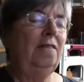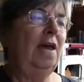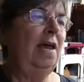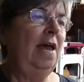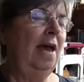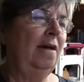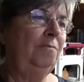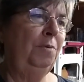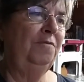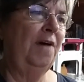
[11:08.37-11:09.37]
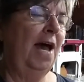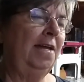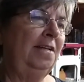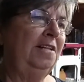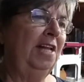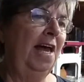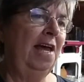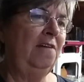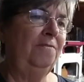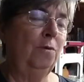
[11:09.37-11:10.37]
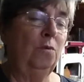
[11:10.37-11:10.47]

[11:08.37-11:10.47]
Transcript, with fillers: They have provided clay for